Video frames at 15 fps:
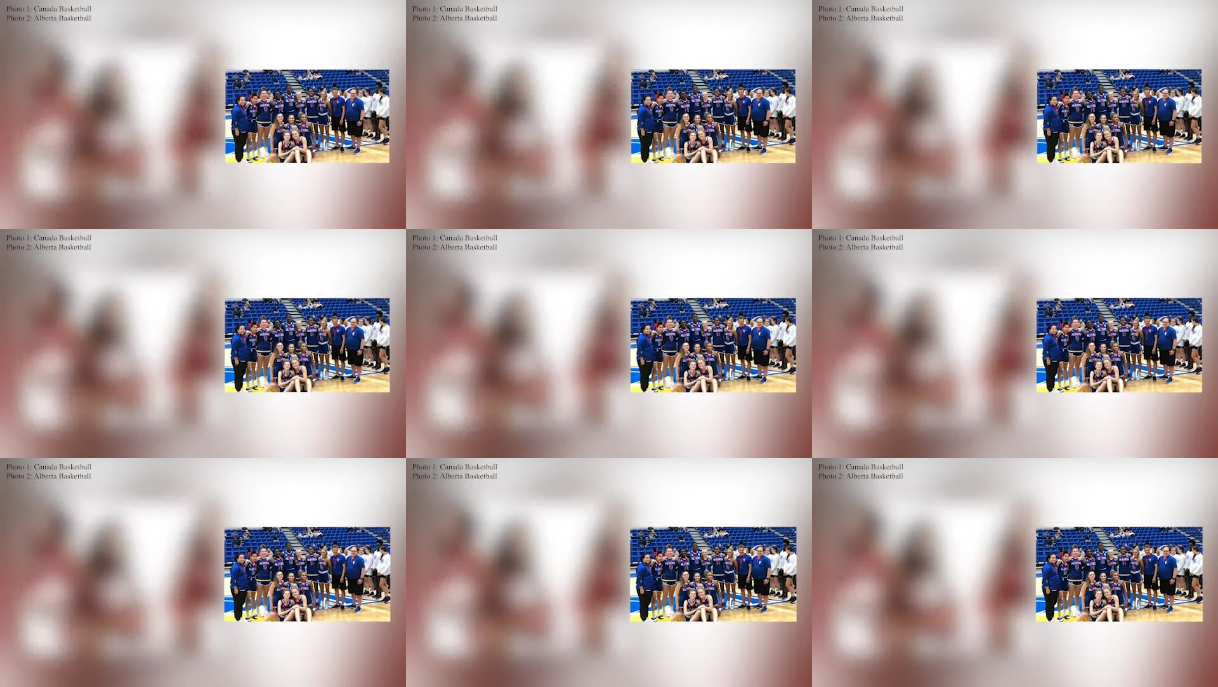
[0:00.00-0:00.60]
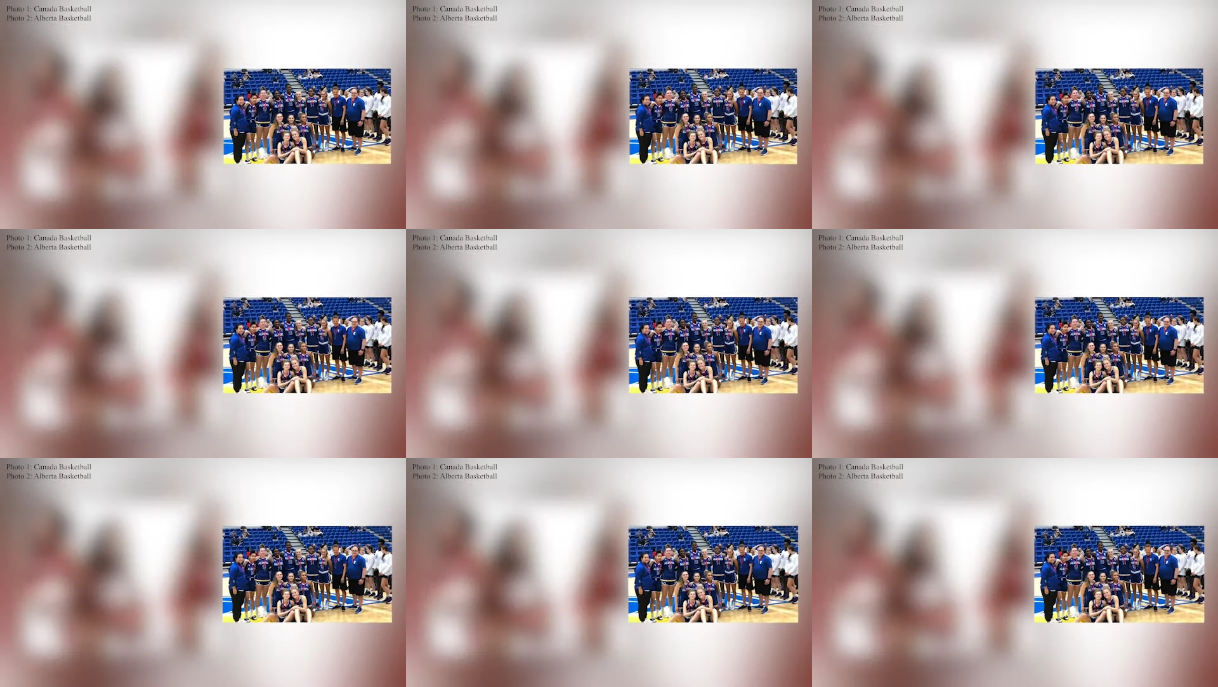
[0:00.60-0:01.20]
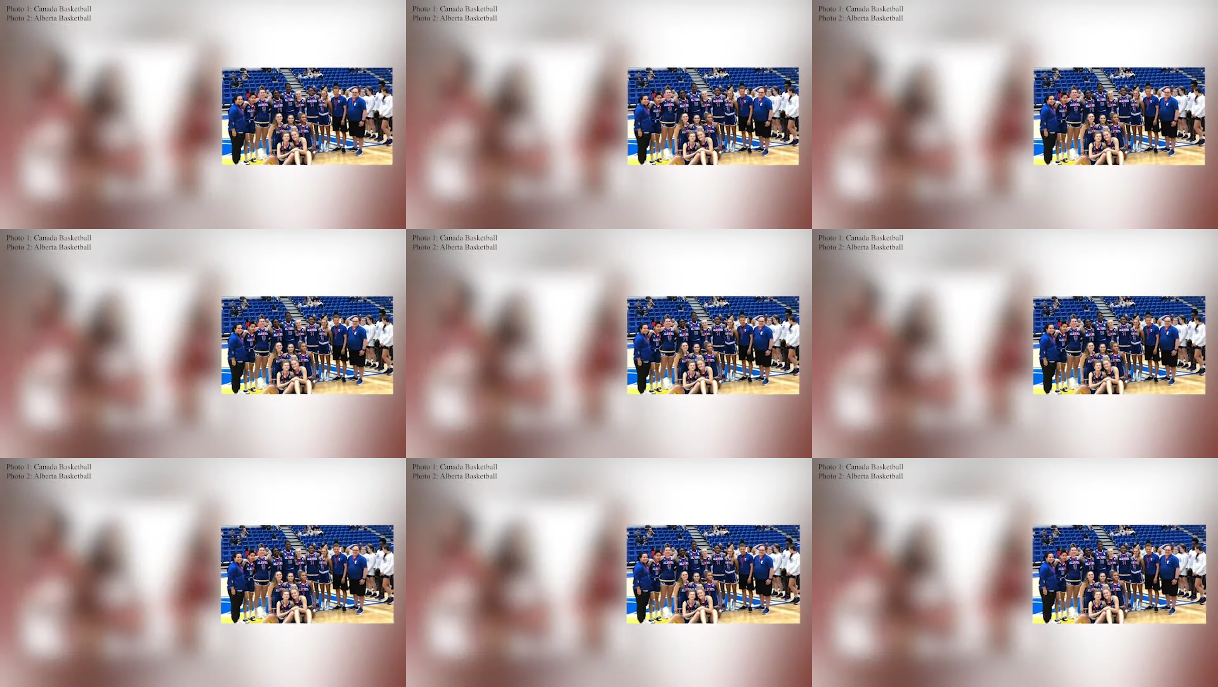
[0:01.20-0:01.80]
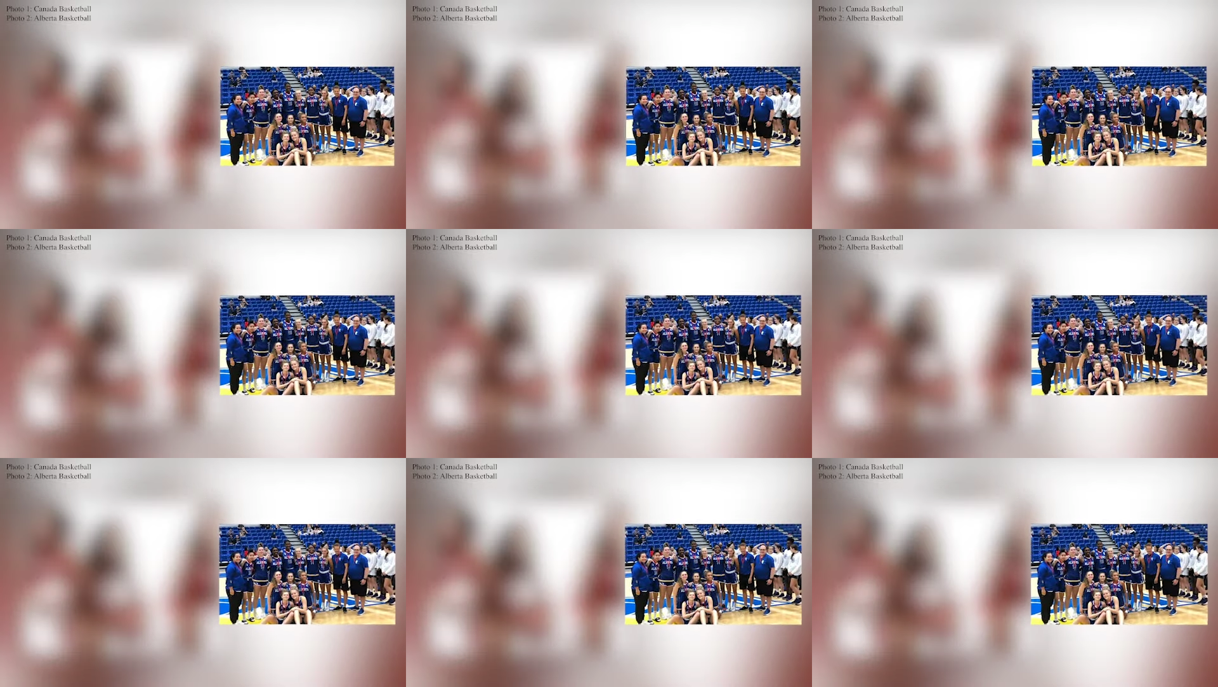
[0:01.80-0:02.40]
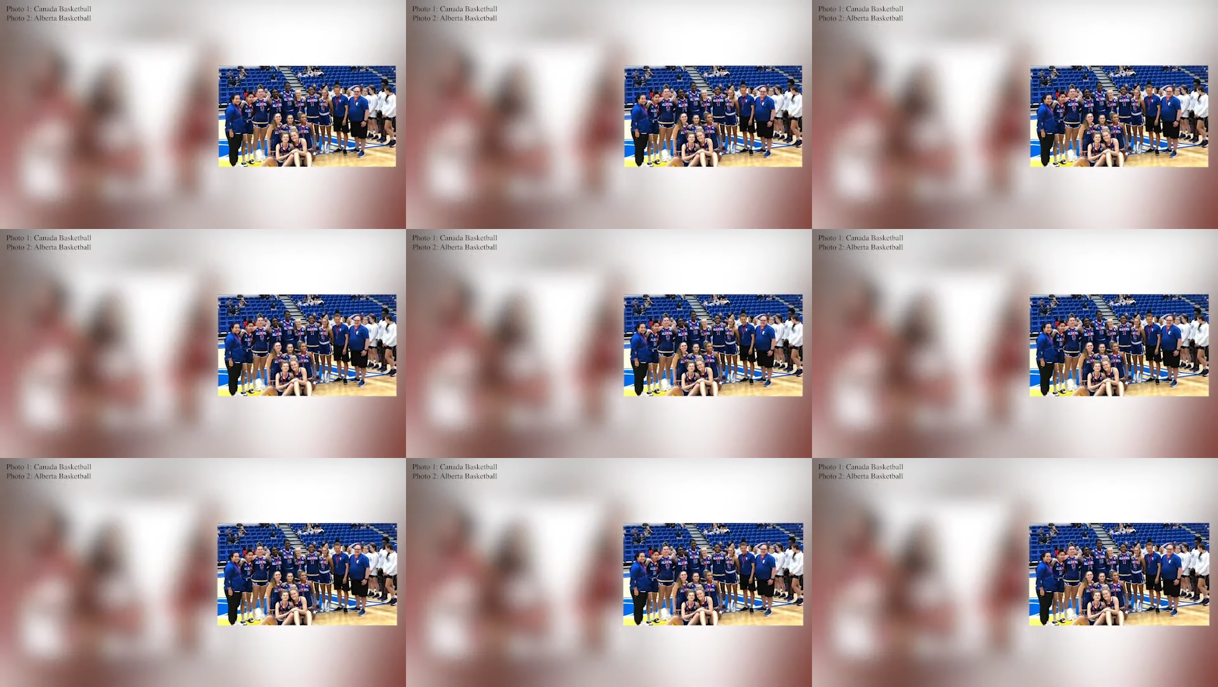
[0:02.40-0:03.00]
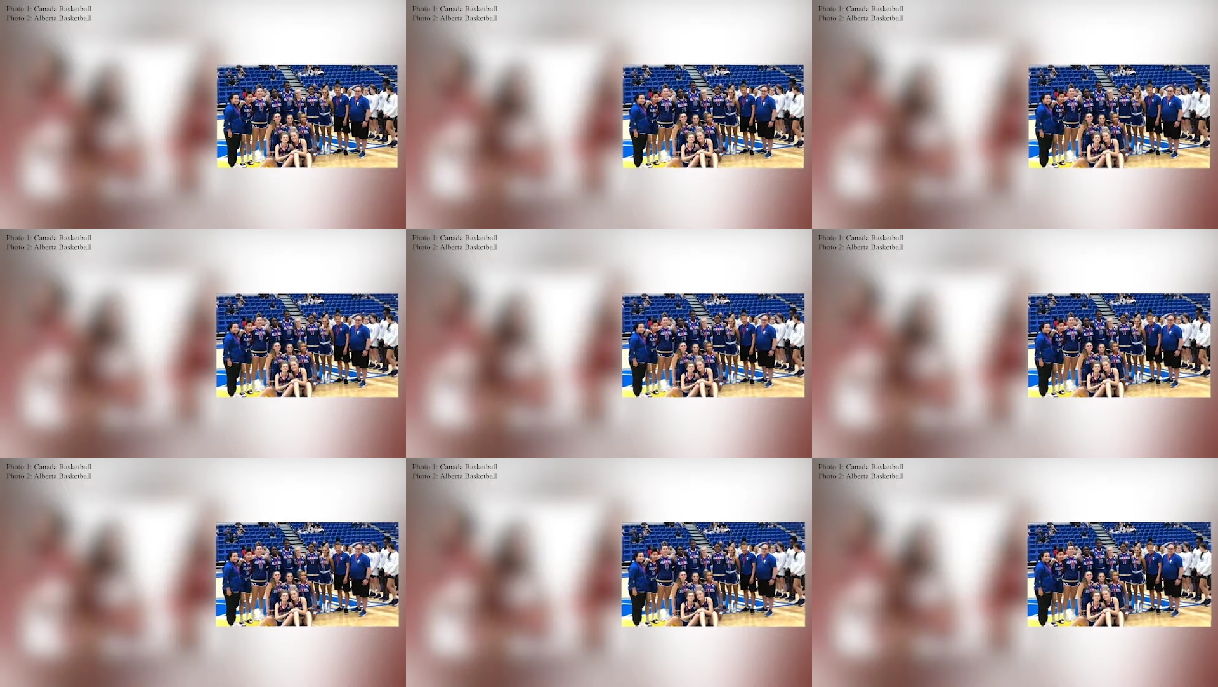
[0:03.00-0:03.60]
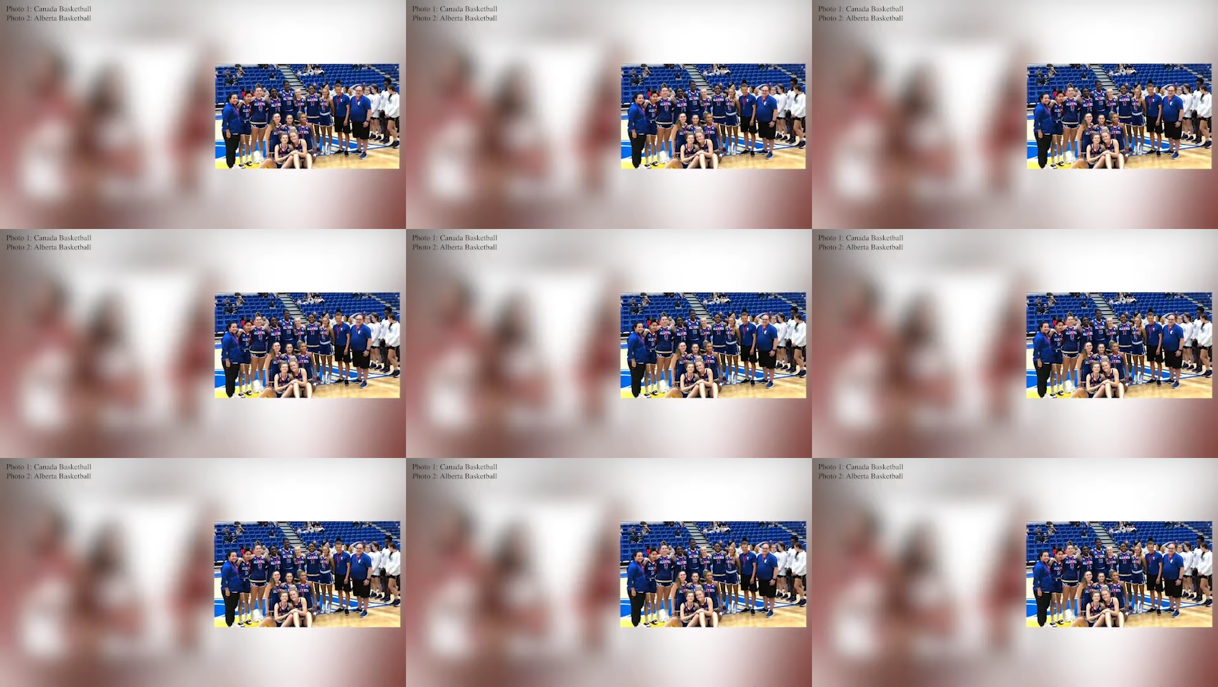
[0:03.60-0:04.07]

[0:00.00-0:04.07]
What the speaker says: Nobody's mouth can be seen.